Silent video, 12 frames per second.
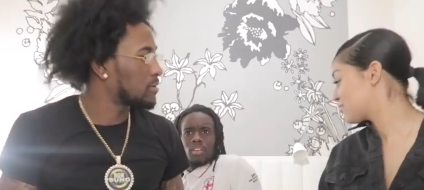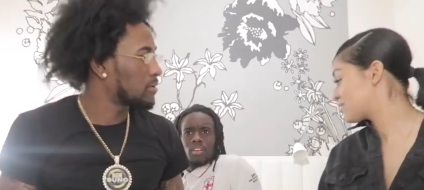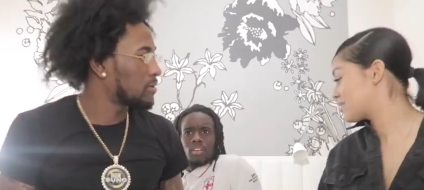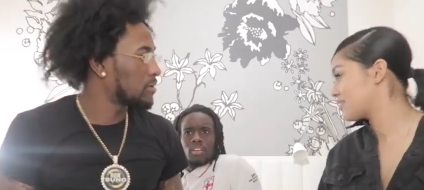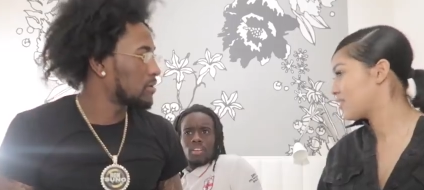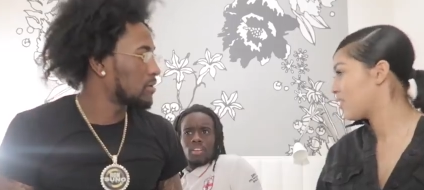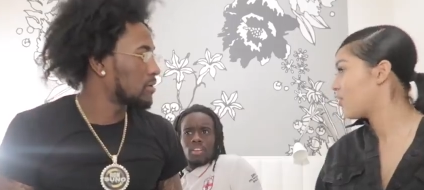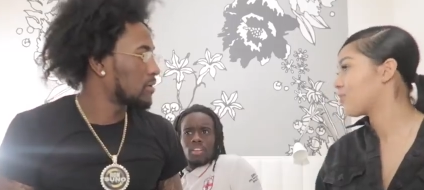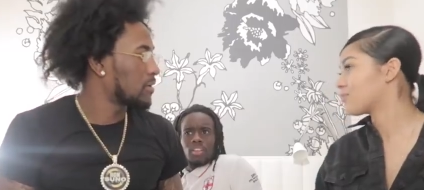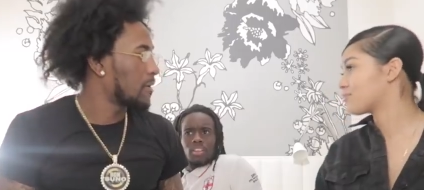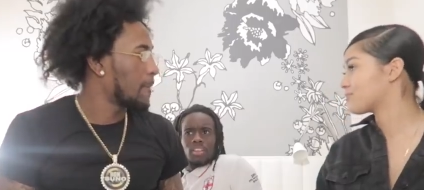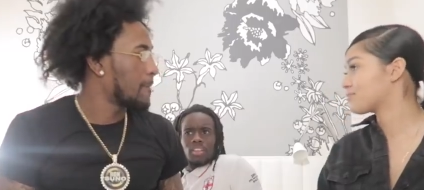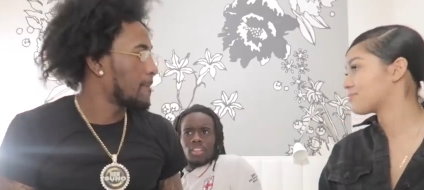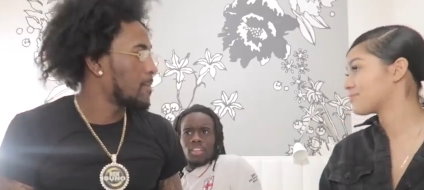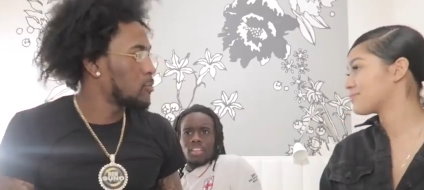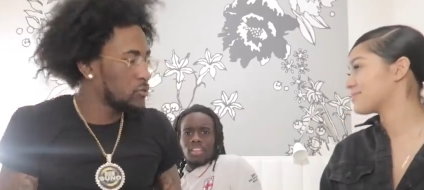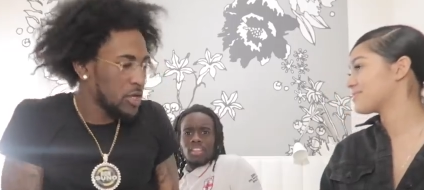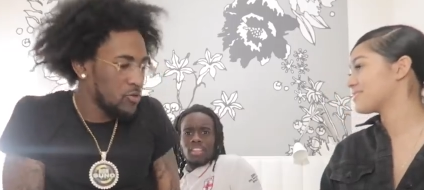Speaker 1: You s- no.
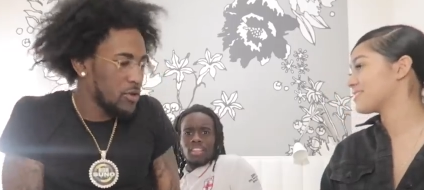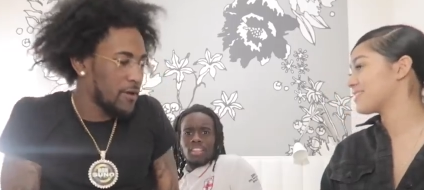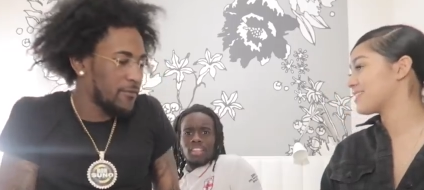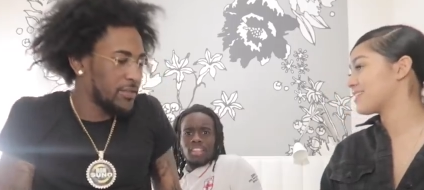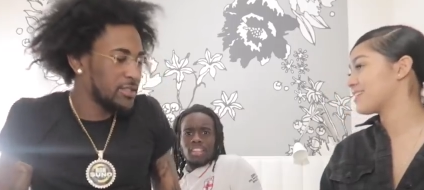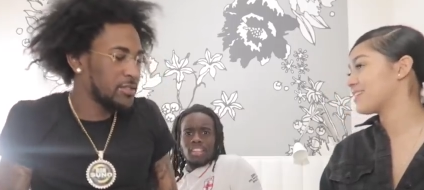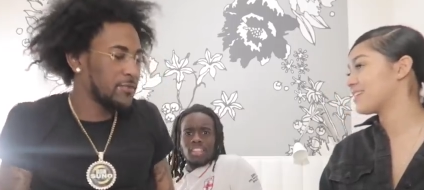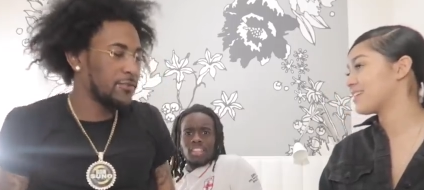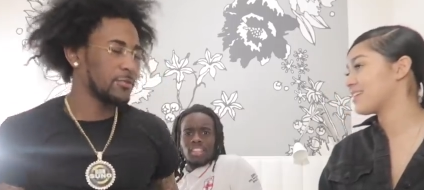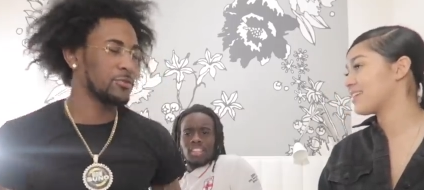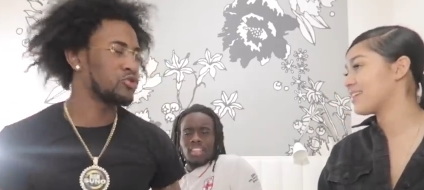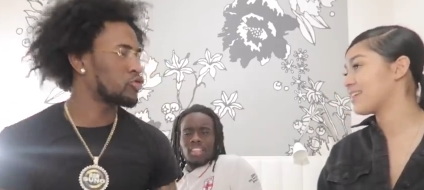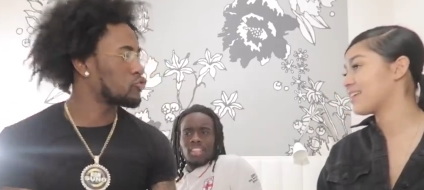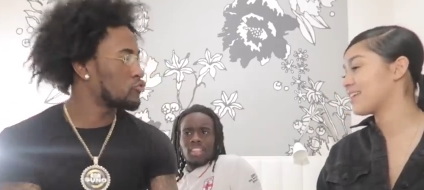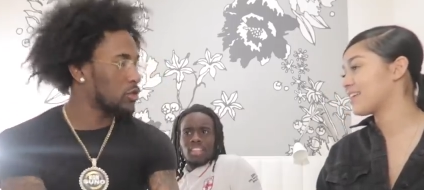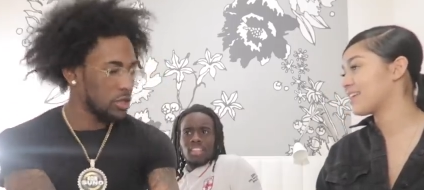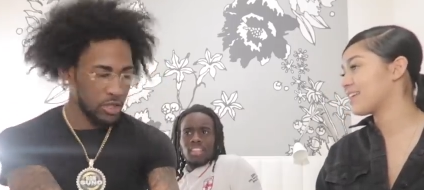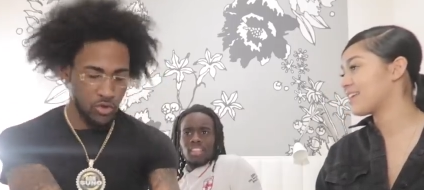You say you're not physically feeling, so
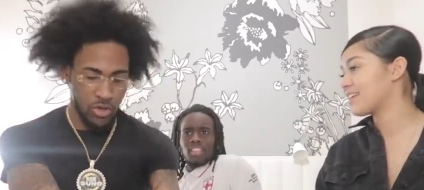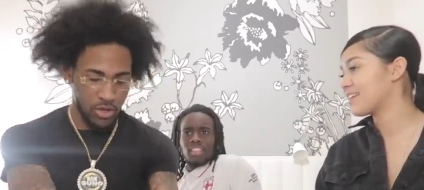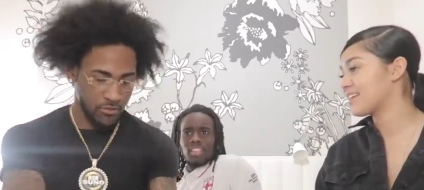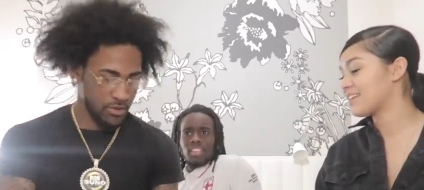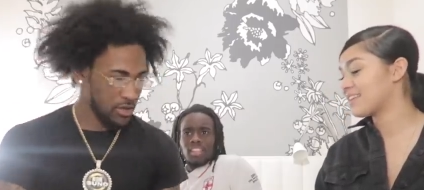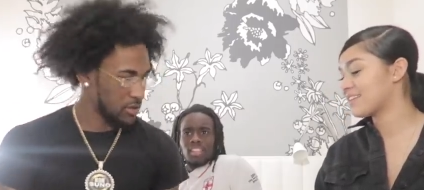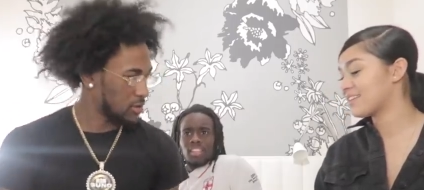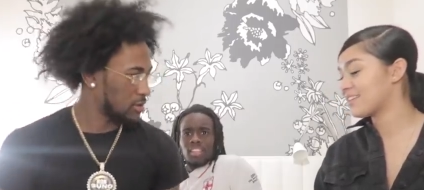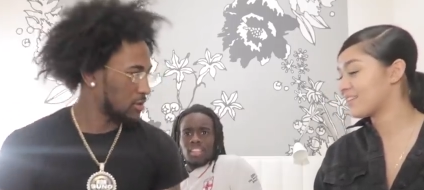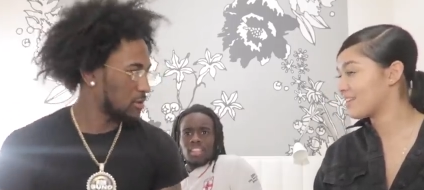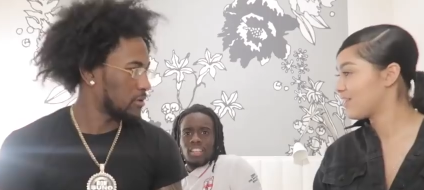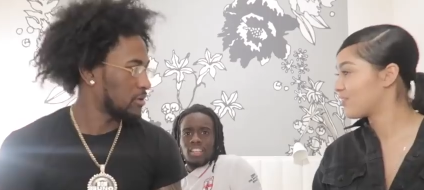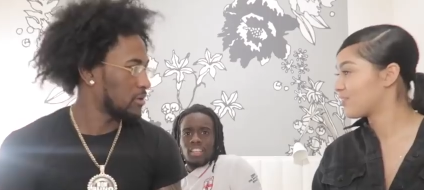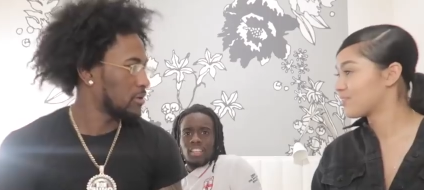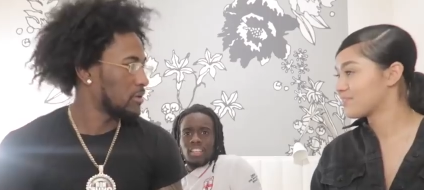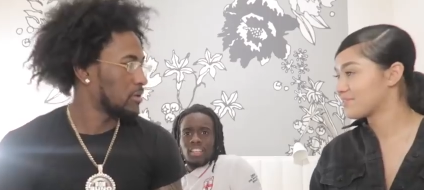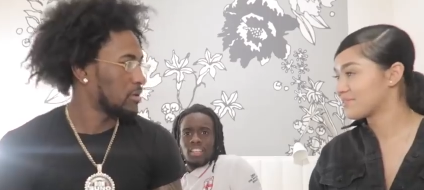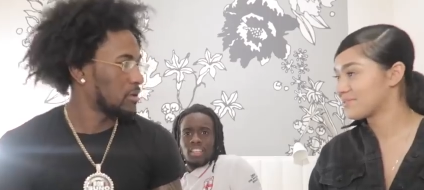you could go ahead, right? No.
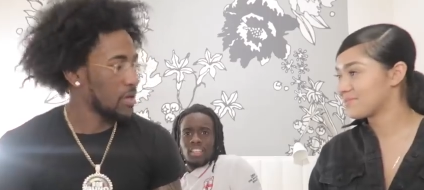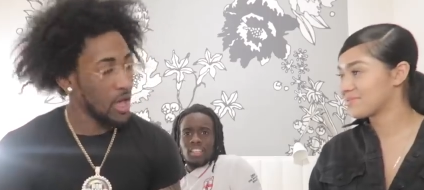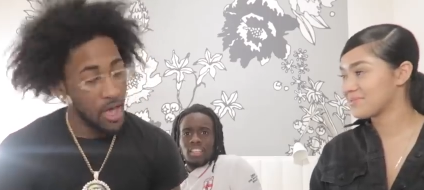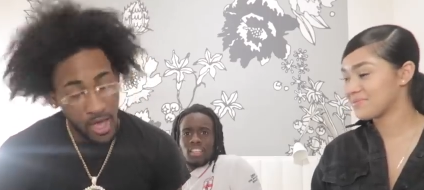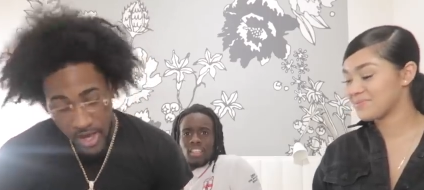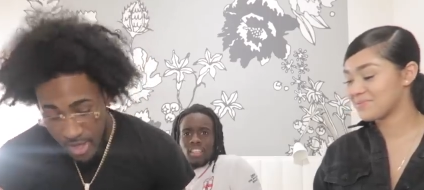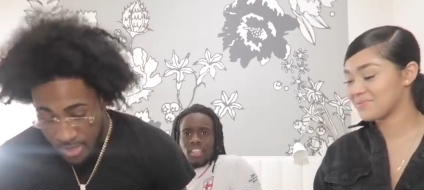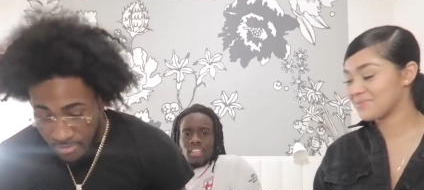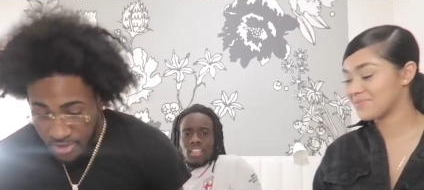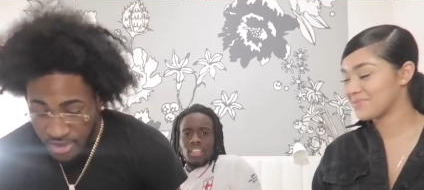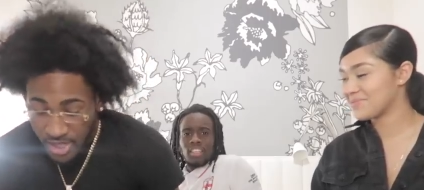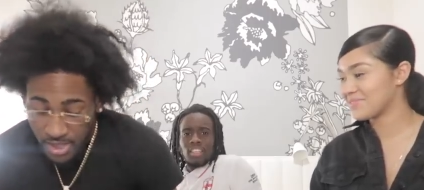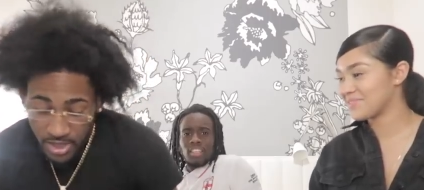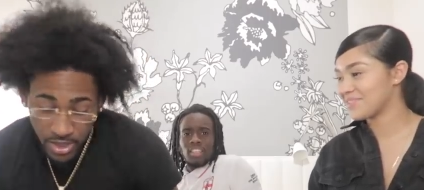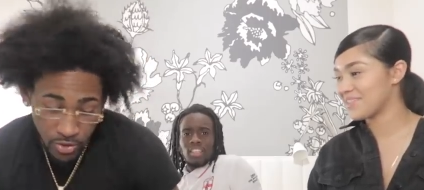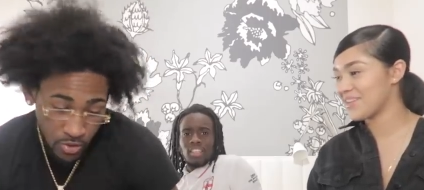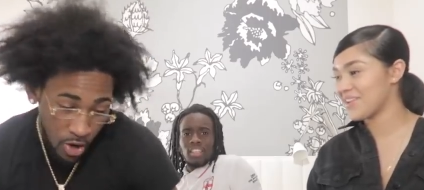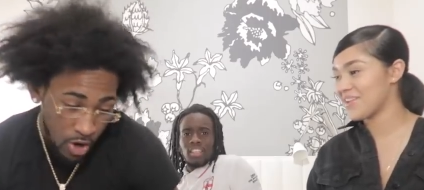I'm telling
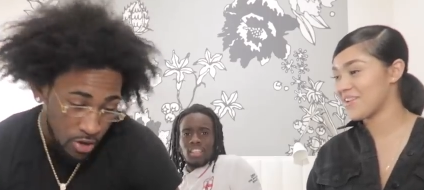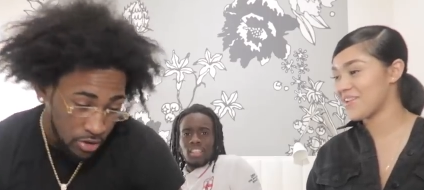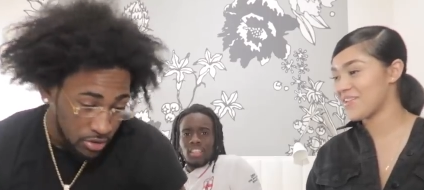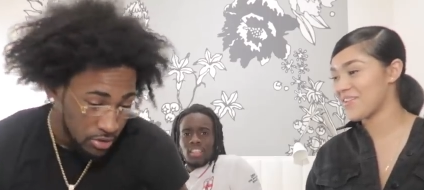you, huh?